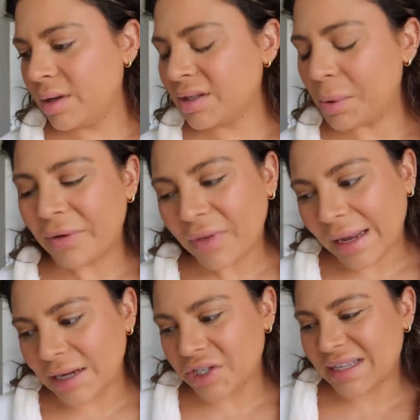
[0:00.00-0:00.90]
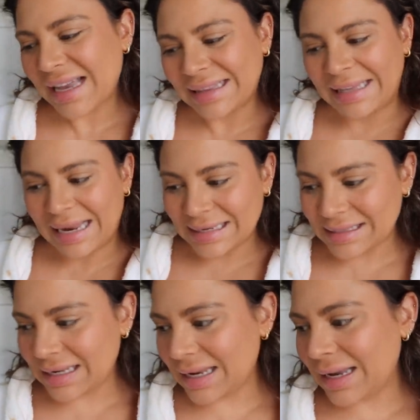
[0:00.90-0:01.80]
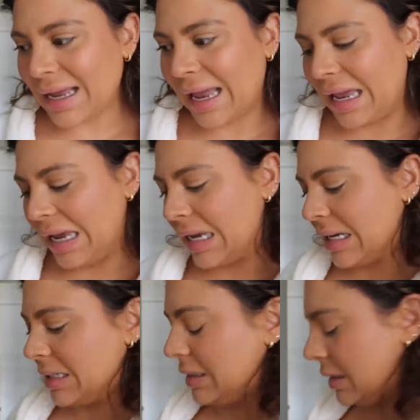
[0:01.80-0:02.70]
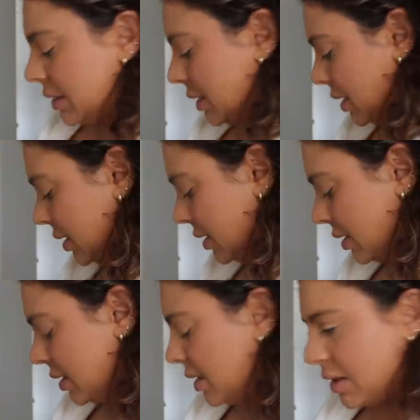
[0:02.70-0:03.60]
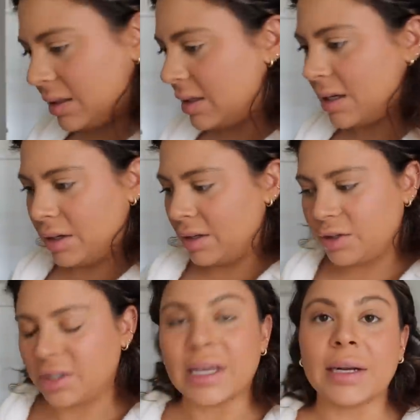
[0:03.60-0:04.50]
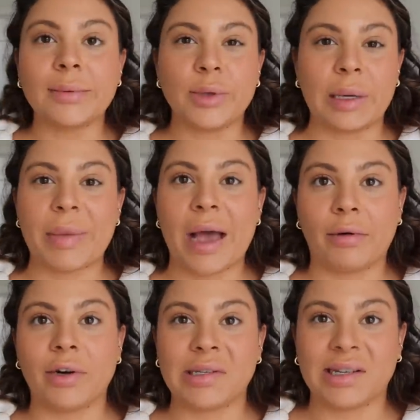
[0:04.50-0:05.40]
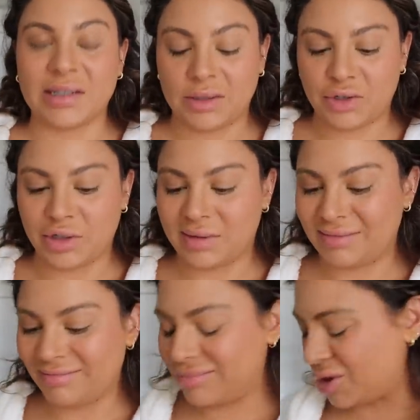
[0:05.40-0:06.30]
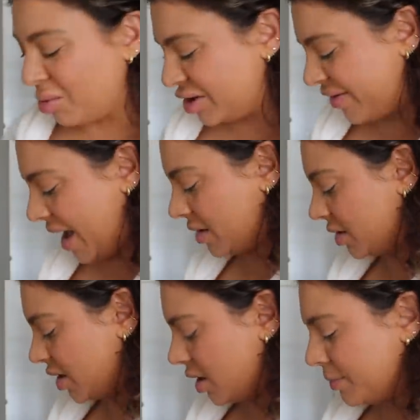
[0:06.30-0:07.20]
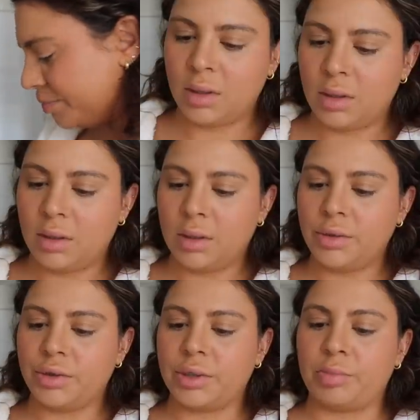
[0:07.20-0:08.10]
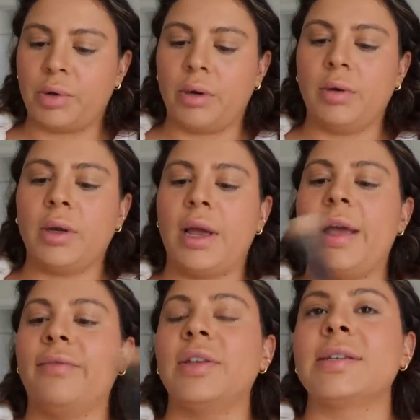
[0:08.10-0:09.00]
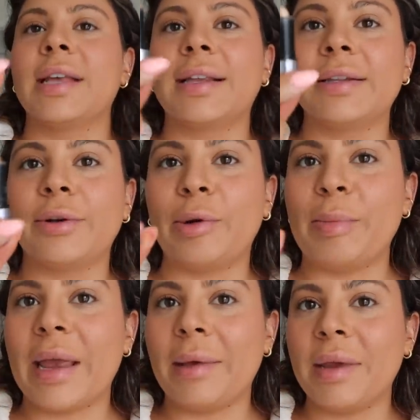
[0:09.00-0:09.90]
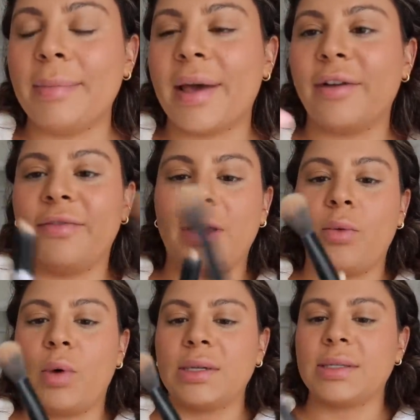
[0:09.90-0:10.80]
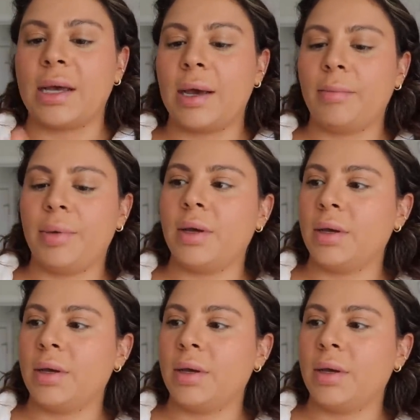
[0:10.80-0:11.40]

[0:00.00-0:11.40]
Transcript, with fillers: So I feel like I just get lazy and just end up doing powders because it's just so much faster. This just broke. I have this like little baby Benefit What's Up